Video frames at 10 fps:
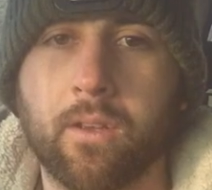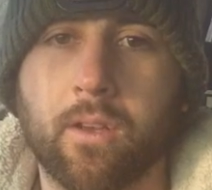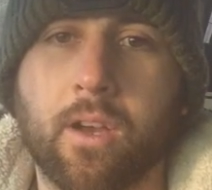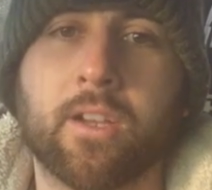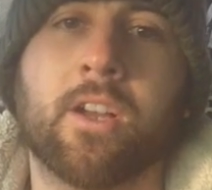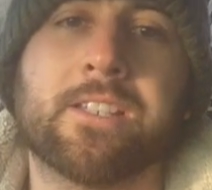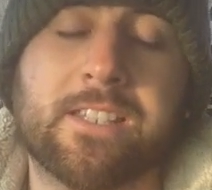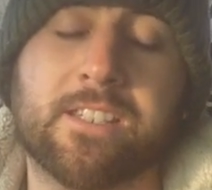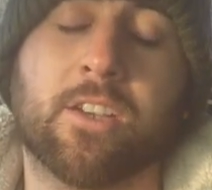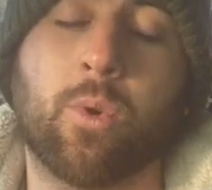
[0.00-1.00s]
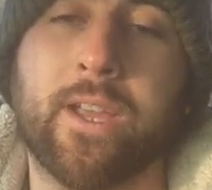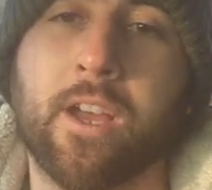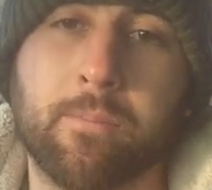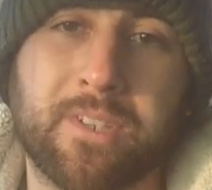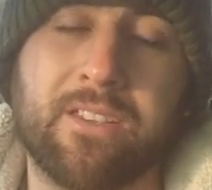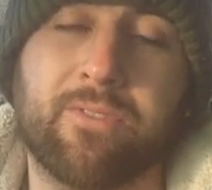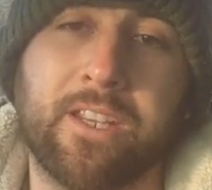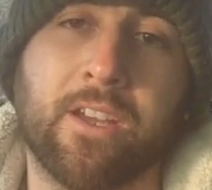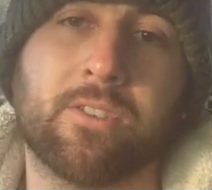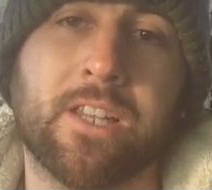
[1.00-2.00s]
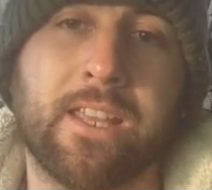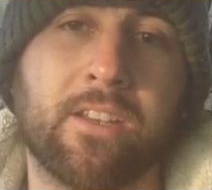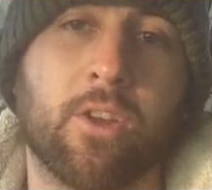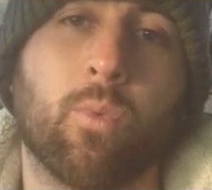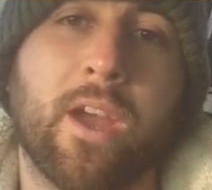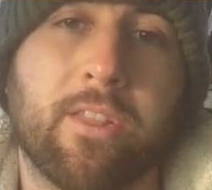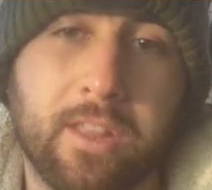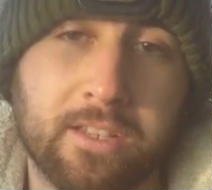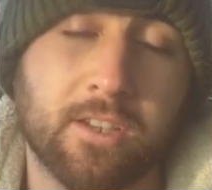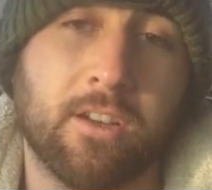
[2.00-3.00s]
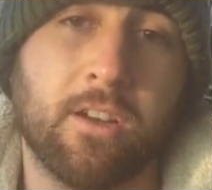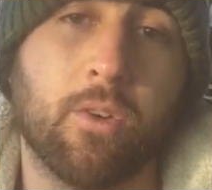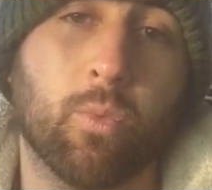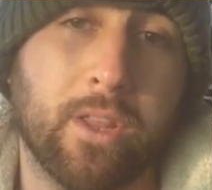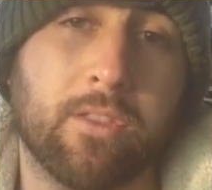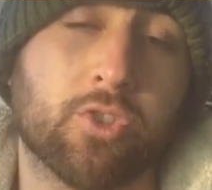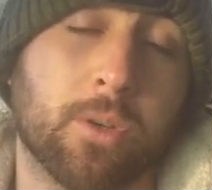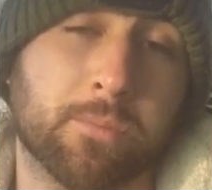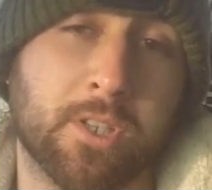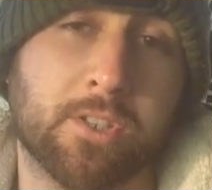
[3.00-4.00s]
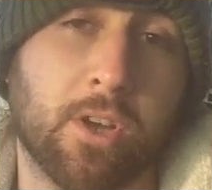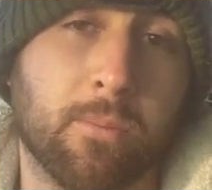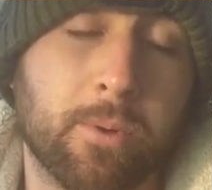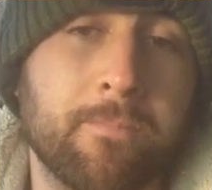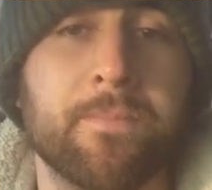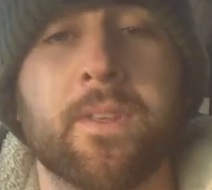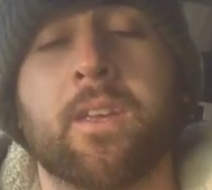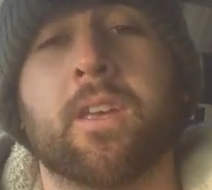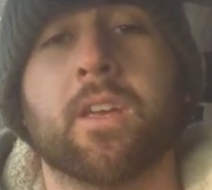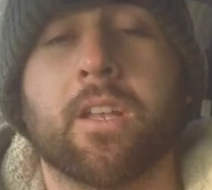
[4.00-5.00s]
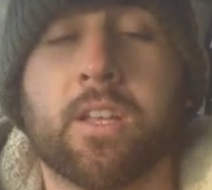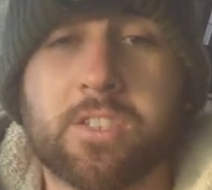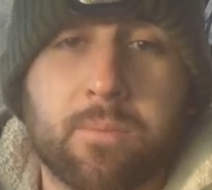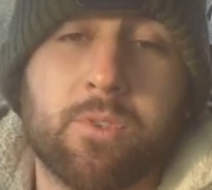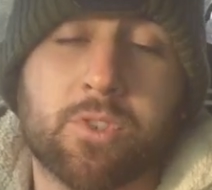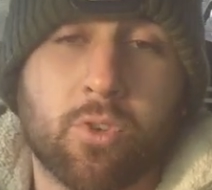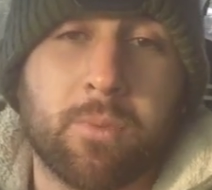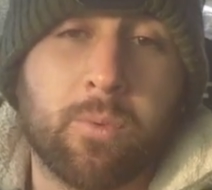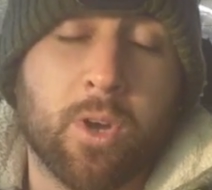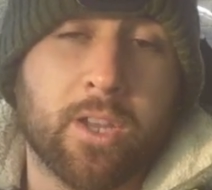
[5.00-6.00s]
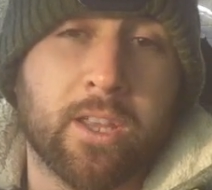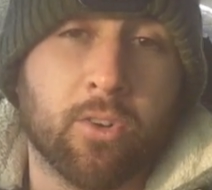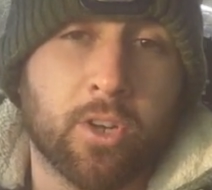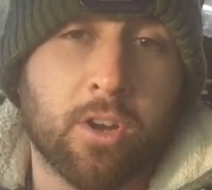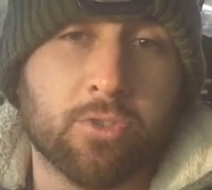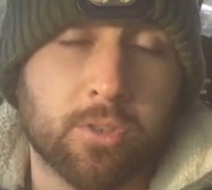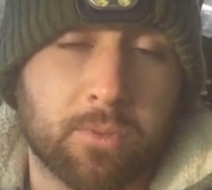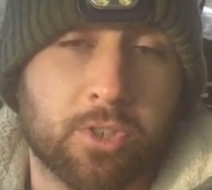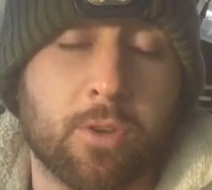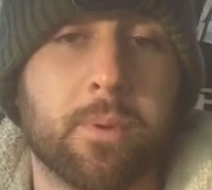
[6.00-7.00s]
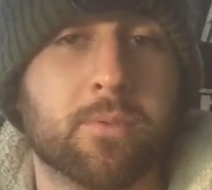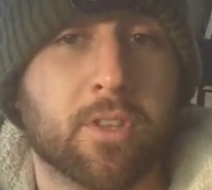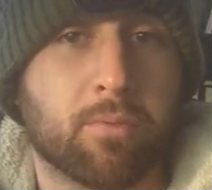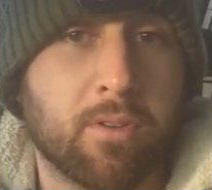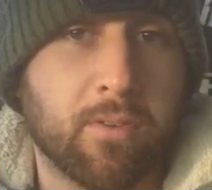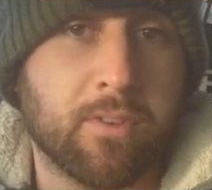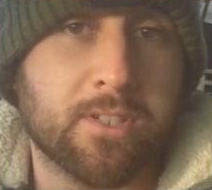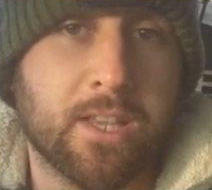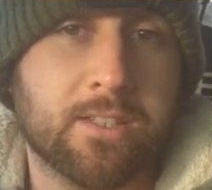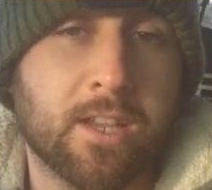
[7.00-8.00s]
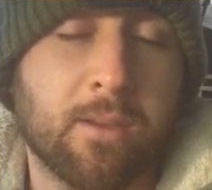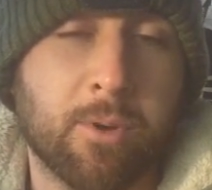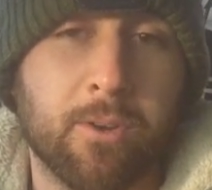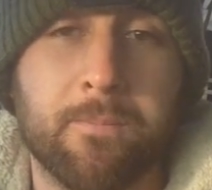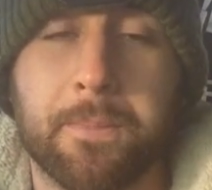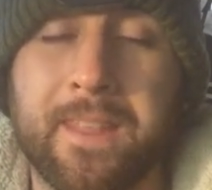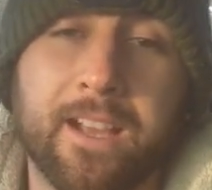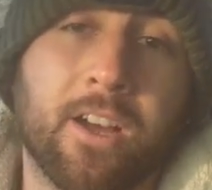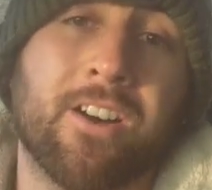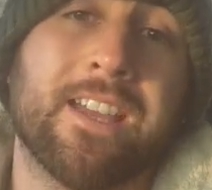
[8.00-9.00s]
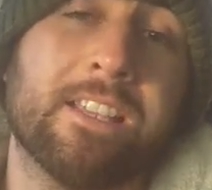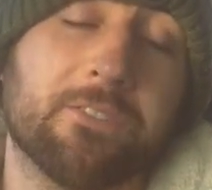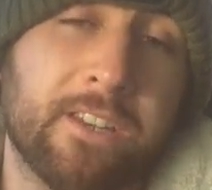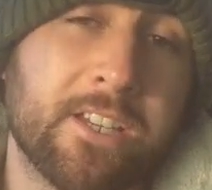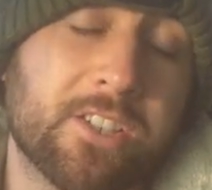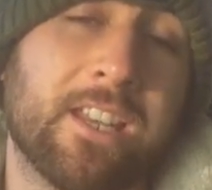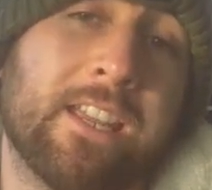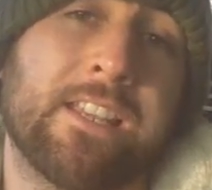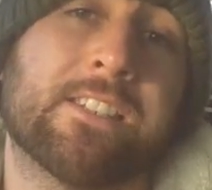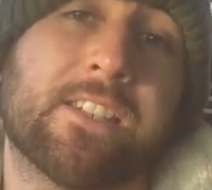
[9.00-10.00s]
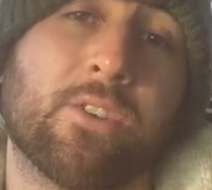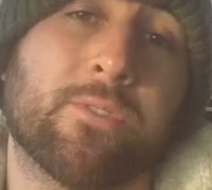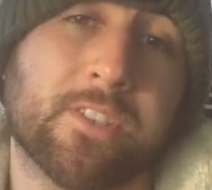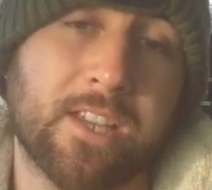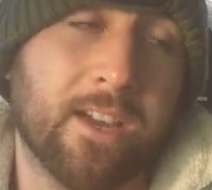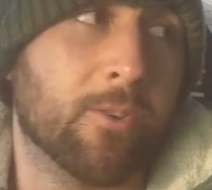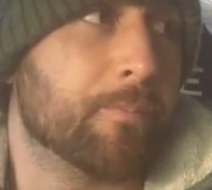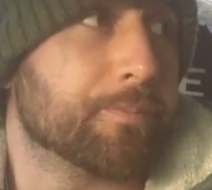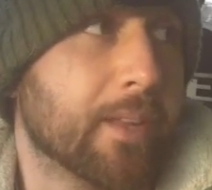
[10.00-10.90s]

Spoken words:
Hi guys, this is a quick update video to let you know where things are with Chop to the Top. Last time you saw me working on a car on Chop to the Top, it was the 350Z Turbo. That car is finished and it is still for sale.